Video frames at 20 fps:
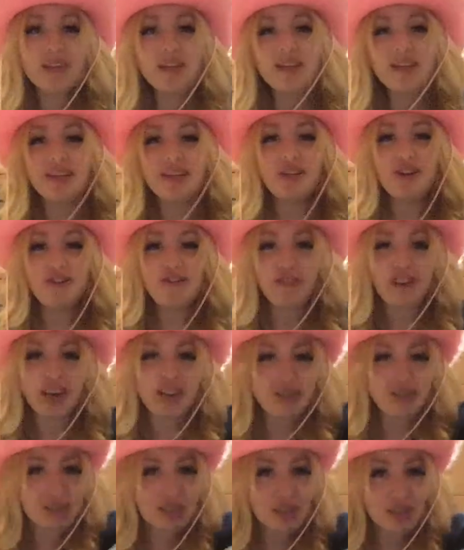little
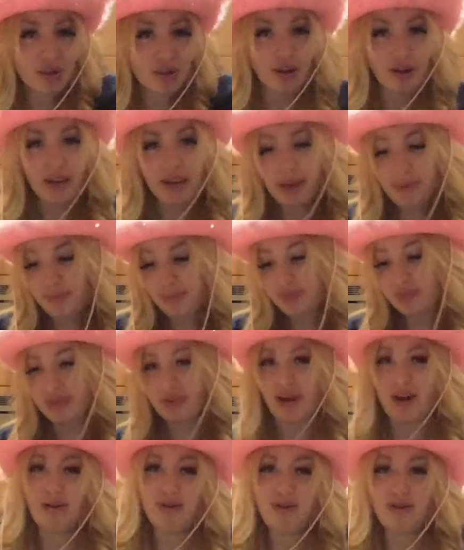fun story.
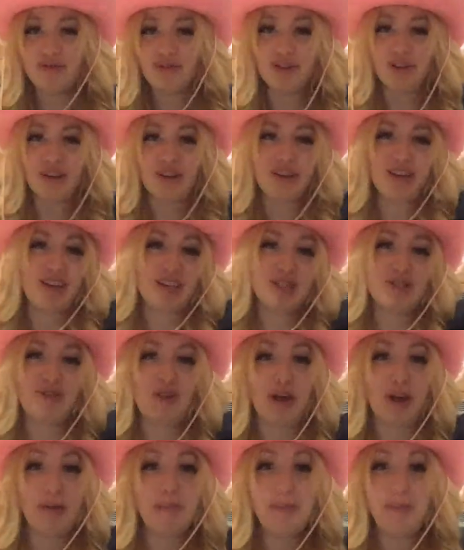I don't know if you're gonna think it's
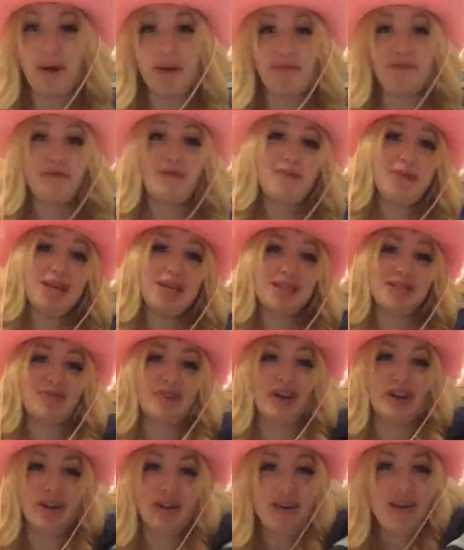fun, but for me it's
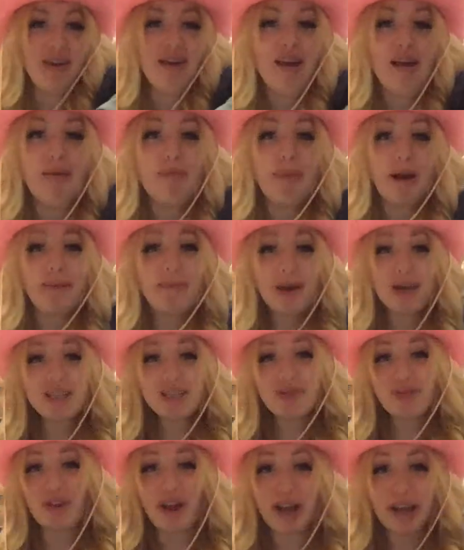fun. My
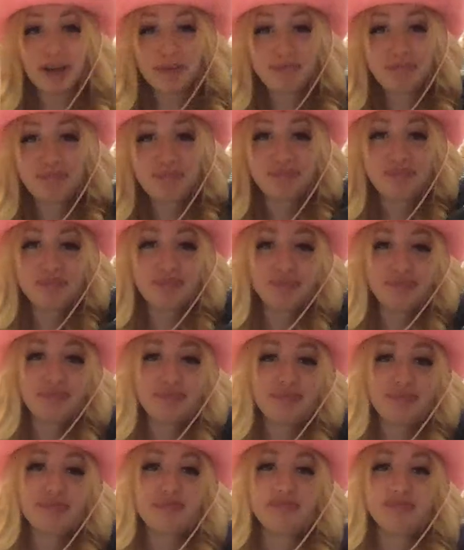best friend
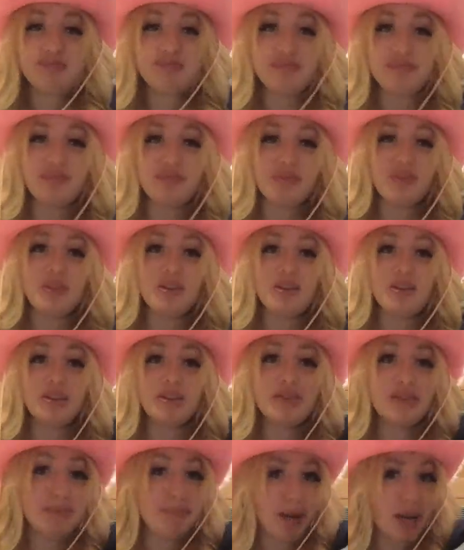
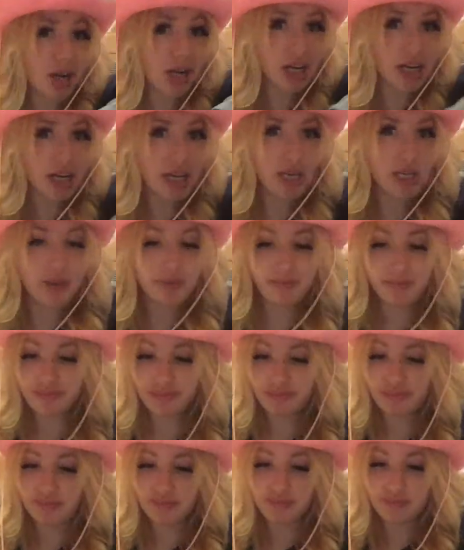lives in Barrie,
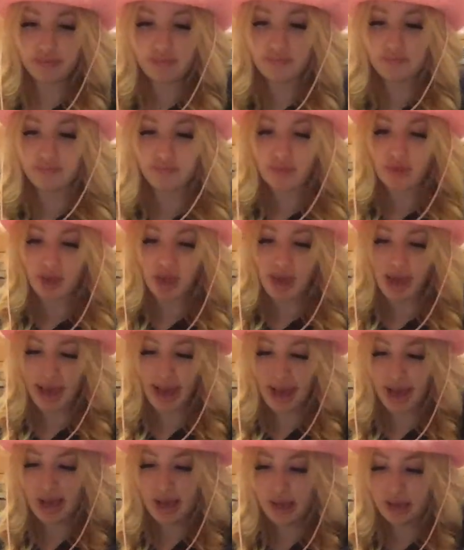
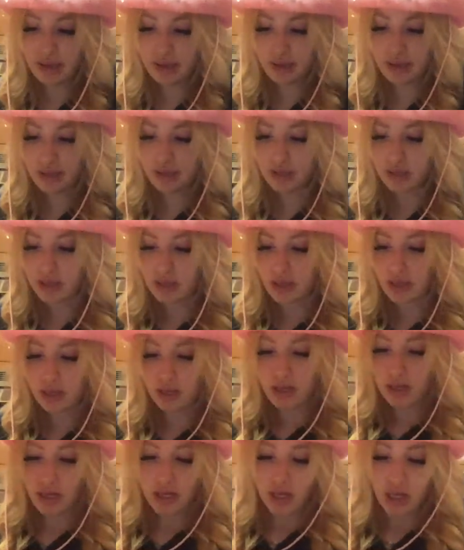and
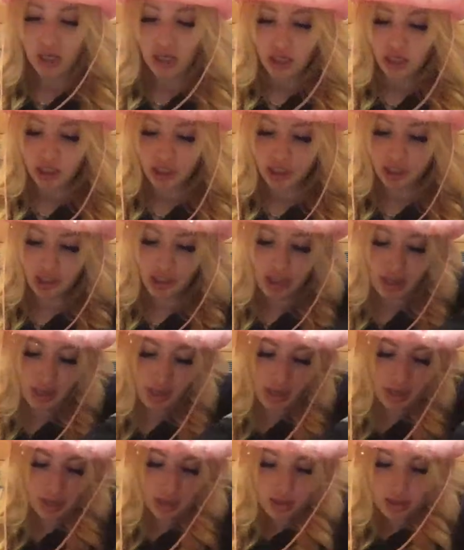
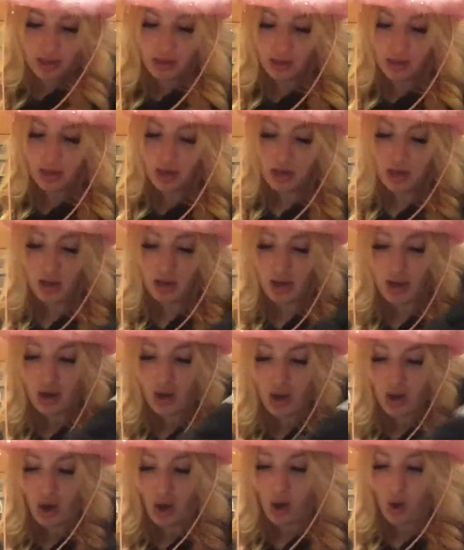she
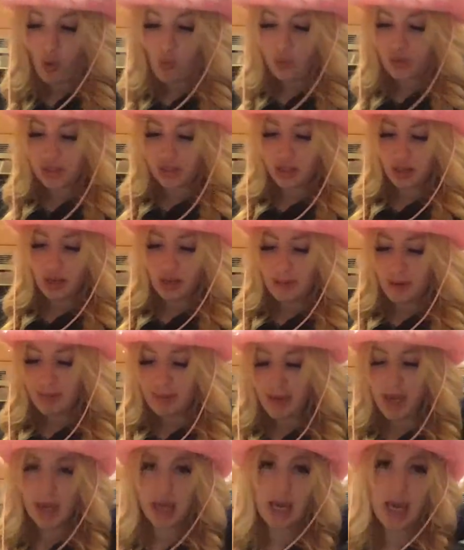was gonna be
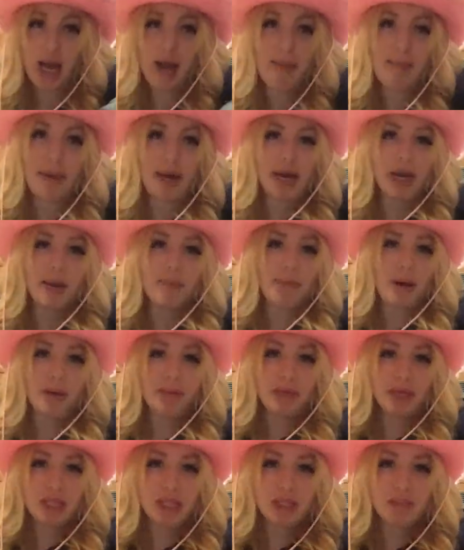making my
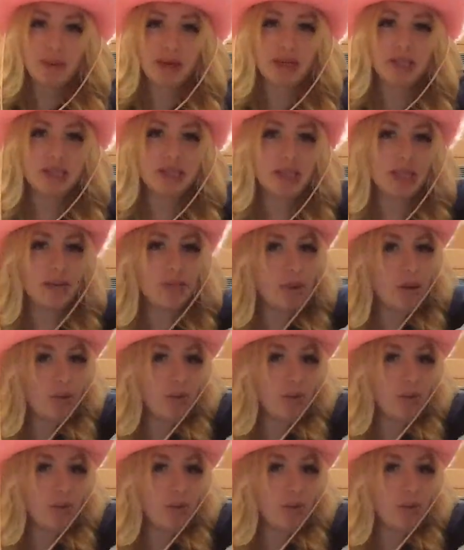pumpkin spice cinnamon